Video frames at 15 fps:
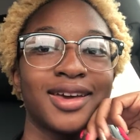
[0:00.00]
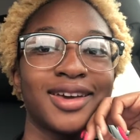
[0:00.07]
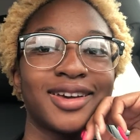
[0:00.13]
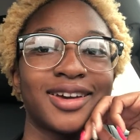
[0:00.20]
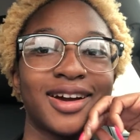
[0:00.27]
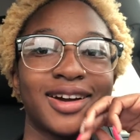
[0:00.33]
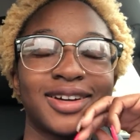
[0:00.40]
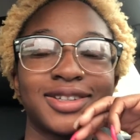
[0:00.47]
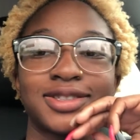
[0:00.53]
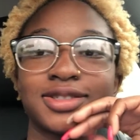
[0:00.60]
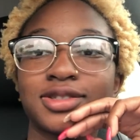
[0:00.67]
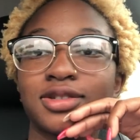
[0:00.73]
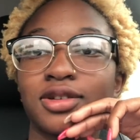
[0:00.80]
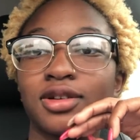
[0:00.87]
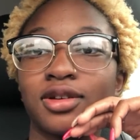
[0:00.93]
Hey
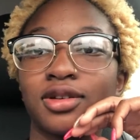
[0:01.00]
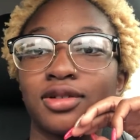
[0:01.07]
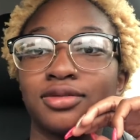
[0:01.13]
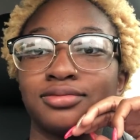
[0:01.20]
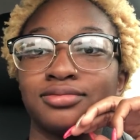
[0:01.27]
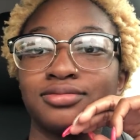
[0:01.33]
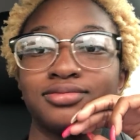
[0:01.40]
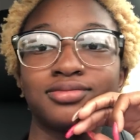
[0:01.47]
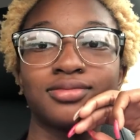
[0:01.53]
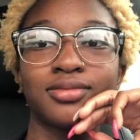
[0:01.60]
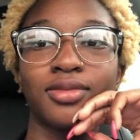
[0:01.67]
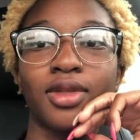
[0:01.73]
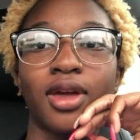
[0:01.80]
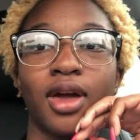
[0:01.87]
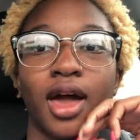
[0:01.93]
guys,
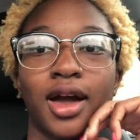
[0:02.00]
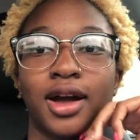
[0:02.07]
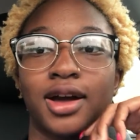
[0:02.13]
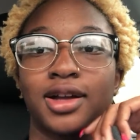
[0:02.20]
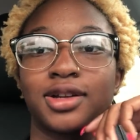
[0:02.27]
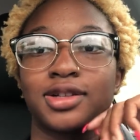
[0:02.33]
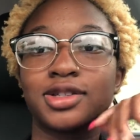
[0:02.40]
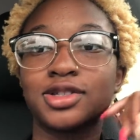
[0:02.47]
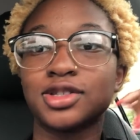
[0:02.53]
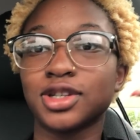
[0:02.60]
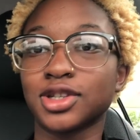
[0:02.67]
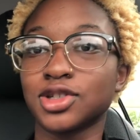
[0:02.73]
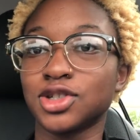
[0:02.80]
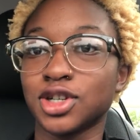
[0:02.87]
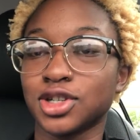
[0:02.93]
I got a
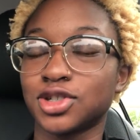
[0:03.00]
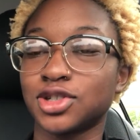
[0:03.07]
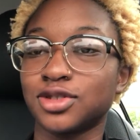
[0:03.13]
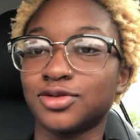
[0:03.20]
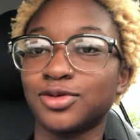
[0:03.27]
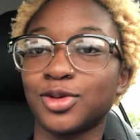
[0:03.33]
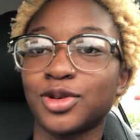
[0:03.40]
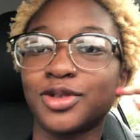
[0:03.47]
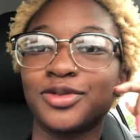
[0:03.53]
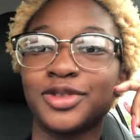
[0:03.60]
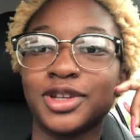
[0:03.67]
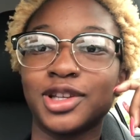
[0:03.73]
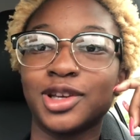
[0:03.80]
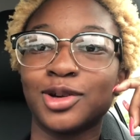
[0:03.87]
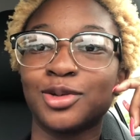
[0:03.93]
suggestion for a
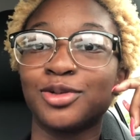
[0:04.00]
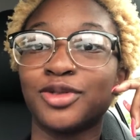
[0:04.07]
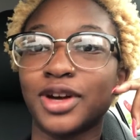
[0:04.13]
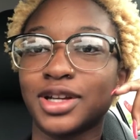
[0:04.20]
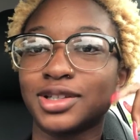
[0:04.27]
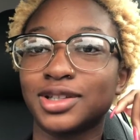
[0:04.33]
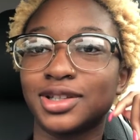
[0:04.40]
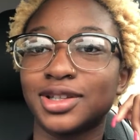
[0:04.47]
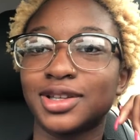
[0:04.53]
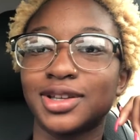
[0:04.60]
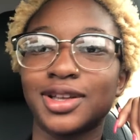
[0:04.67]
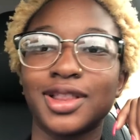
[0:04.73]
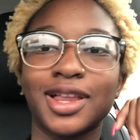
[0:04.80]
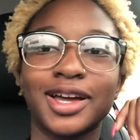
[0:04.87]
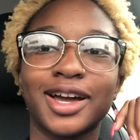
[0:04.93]
video finally,
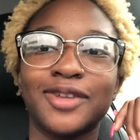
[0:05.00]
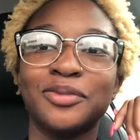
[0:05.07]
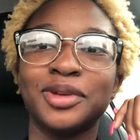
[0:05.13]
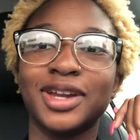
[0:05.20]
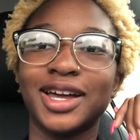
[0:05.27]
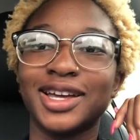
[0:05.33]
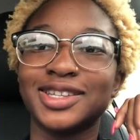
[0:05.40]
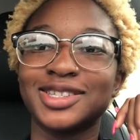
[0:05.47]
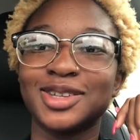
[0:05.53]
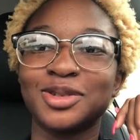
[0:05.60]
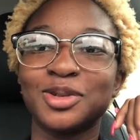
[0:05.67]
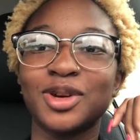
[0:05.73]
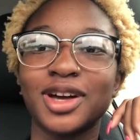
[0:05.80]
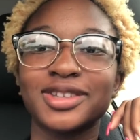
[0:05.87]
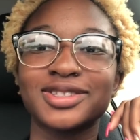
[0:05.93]
like I've been
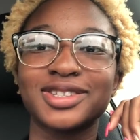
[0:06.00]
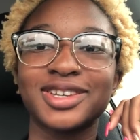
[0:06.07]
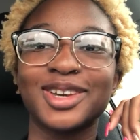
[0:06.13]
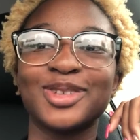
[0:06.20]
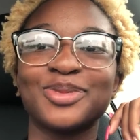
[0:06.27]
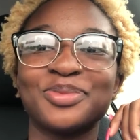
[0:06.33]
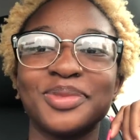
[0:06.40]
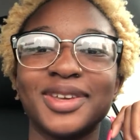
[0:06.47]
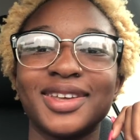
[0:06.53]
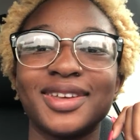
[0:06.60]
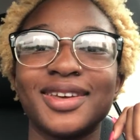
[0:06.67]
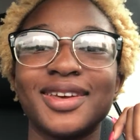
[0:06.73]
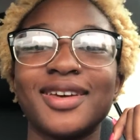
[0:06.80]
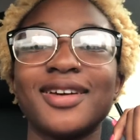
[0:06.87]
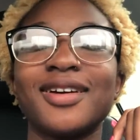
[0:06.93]
asking you guys to give me.
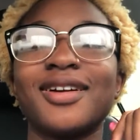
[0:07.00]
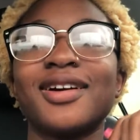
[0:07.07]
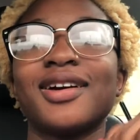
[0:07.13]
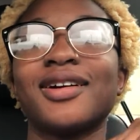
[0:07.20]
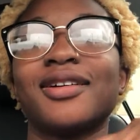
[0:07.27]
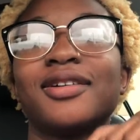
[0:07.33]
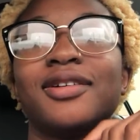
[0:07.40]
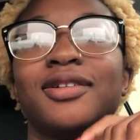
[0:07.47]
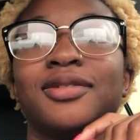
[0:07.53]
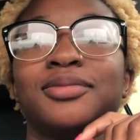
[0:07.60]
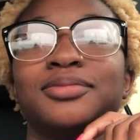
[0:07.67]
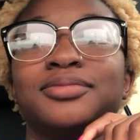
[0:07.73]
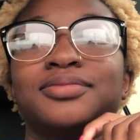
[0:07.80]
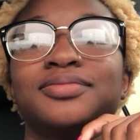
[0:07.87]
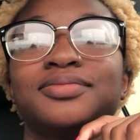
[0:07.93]

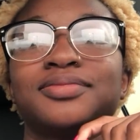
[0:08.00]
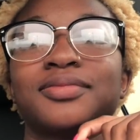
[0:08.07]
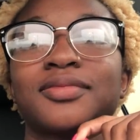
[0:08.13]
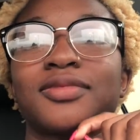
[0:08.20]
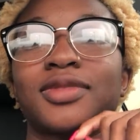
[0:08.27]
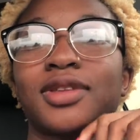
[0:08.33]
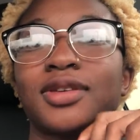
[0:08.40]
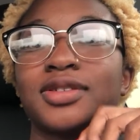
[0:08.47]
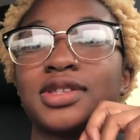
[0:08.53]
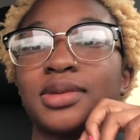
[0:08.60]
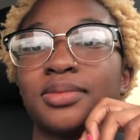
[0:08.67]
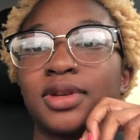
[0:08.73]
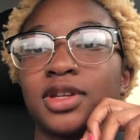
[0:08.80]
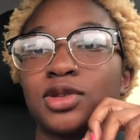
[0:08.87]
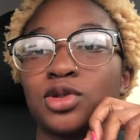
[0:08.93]
Um,
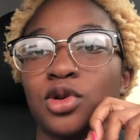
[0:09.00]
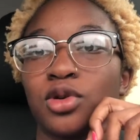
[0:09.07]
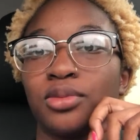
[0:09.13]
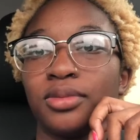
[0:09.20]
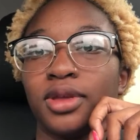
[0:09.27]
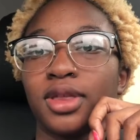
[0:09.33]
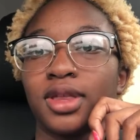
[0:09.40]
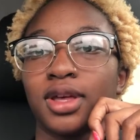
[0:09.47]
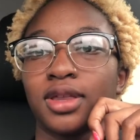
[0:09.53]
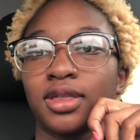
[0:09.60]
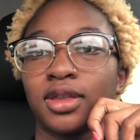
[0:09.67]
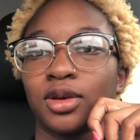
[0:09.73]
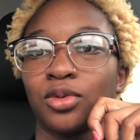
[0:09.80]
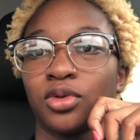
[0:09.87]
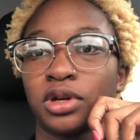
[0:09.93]
Somebody told me that
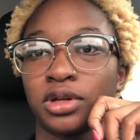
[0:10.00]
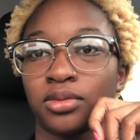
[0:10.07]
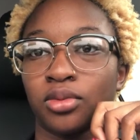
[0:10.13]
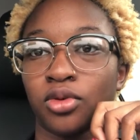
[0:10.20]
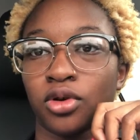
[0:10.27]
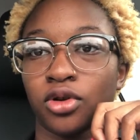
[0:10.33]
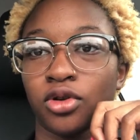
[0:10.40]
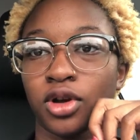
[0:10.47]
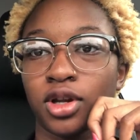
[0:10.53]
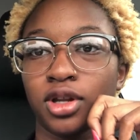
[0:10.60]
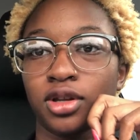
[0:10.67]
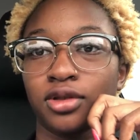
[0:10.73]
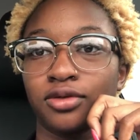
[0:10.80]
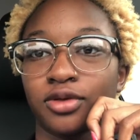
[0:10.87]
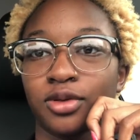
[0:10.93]
they wanted more
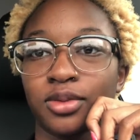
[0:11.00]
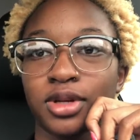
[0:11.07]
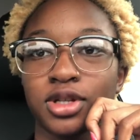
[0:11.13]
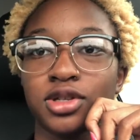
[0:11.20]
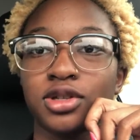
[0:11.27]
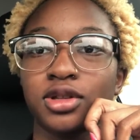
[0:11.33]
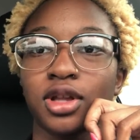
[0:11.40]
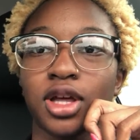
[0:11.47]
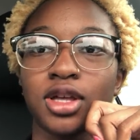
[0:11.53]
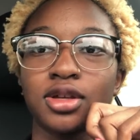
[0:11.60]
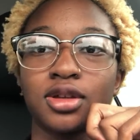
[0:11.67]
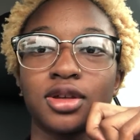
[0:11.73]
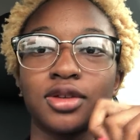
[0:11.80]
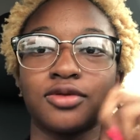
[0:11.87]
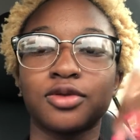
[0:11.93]
credit information, like
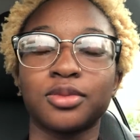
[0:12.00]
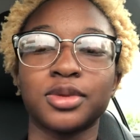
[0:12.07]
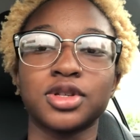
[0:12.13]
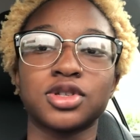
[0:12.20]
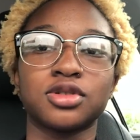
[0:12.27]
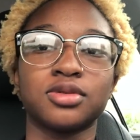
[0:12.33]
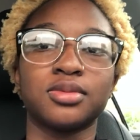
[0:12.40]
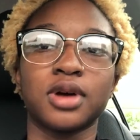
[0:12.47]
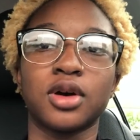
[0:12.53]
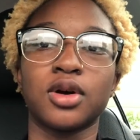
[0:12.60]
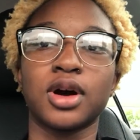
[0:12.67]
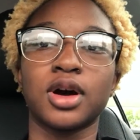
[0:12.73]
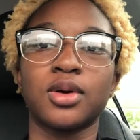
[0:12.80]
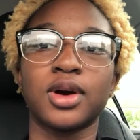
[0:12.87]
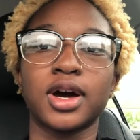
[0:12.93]
information
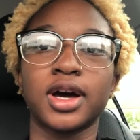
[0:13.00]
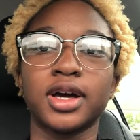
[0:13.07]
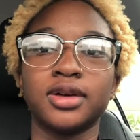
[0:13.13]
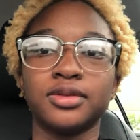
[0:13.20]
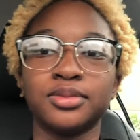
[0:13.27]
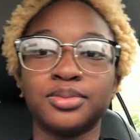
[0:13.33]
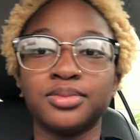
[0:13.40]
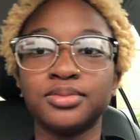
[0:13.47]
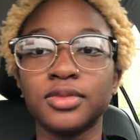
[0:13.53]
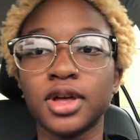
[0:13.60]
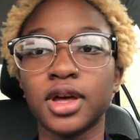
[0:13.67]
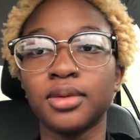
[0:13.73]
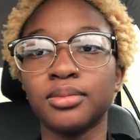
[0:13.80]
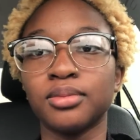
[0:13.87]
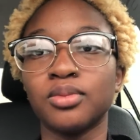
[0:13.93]
about how I
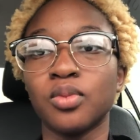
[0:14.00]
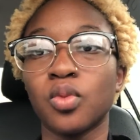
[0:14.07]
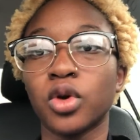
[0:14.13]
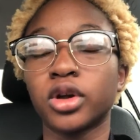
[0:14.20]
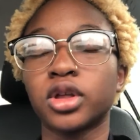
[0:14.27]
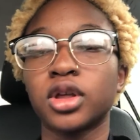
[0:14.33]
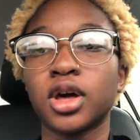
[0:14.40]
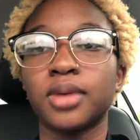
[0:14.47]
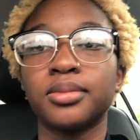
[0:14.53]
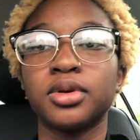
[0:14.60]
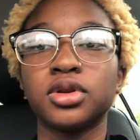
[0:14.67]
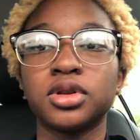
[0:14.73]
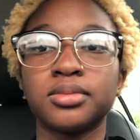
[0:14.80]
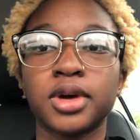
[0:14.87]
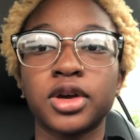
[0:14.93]
am working on
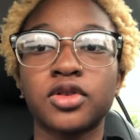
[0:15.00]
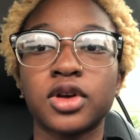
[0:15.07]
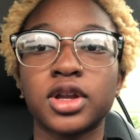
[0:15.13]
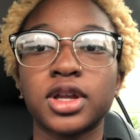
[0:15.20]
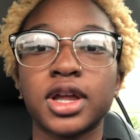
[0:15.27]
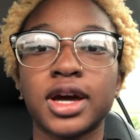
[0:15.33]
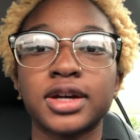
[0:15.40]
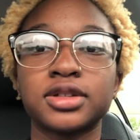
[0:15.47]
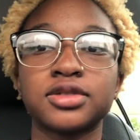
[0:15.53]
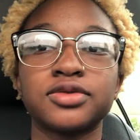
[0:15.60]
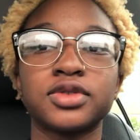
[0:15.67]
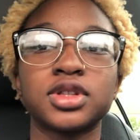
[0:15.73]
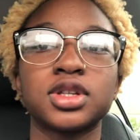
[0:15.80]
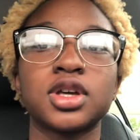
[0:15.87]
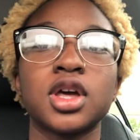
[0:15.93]
building my credit
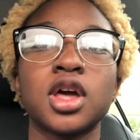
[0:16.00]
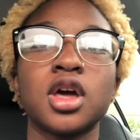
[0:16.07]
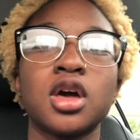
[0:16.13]
actively.